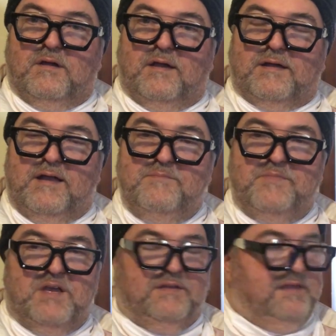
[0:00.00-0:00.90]
Okay?
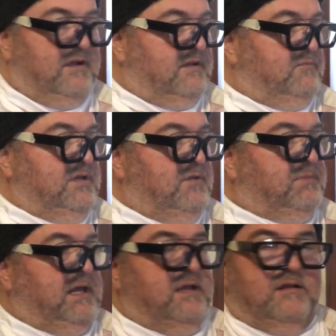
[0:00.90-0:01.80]
Now, when you're
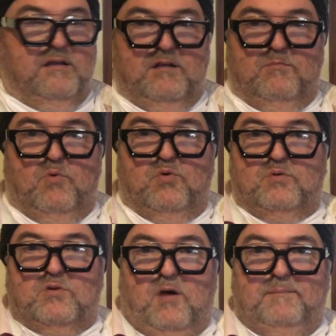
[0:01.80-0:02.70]
playing
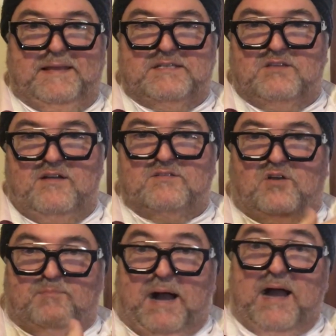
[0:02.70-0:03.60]
more complex notes
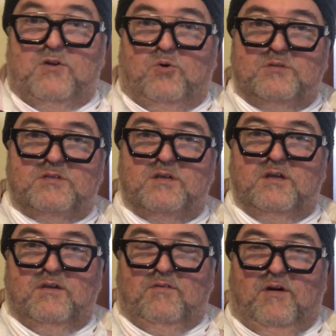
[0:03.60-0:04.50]
like bar chords,
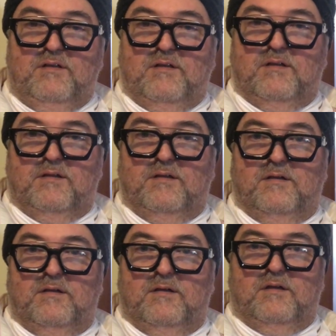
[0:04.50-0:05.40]
right?
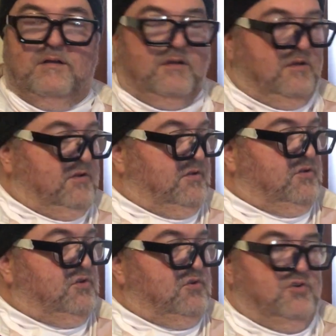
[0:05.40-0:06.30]

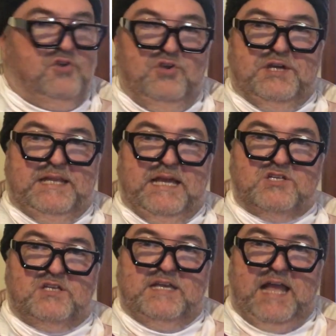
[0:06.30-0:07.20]
You can
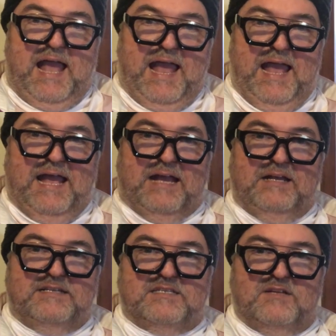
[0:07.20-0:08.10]
actually hang,
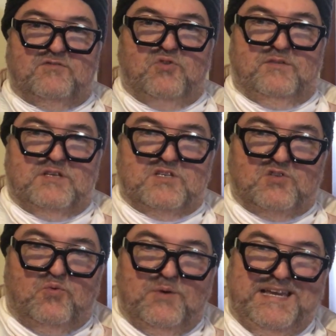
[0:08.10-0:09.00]
instead of trying to
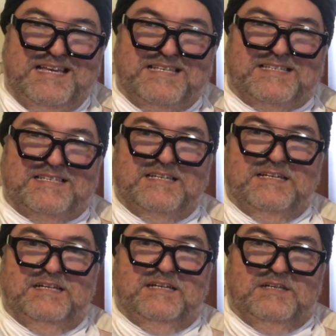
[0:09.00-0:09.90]
squeeze
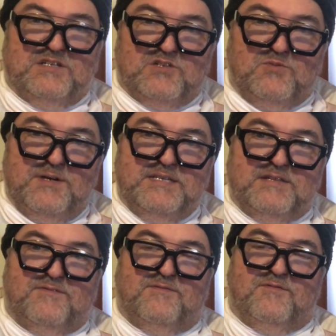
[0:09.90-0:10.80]

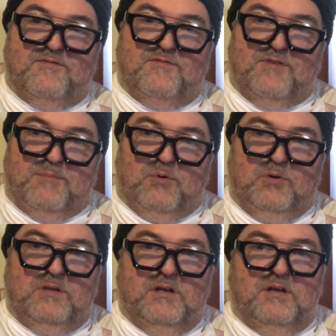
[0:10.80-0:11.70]
the
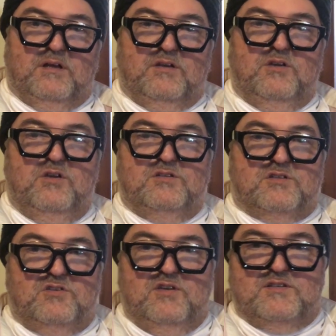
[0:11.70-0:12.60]
fretboard,
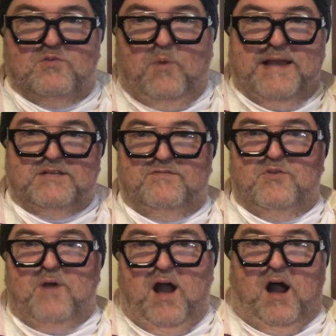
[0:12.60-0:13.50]
use the weight of
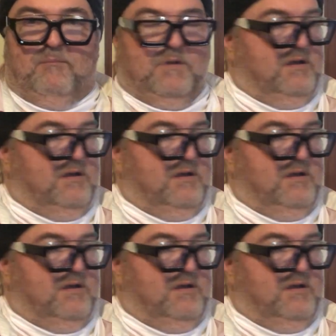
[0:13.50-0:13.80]
your arm.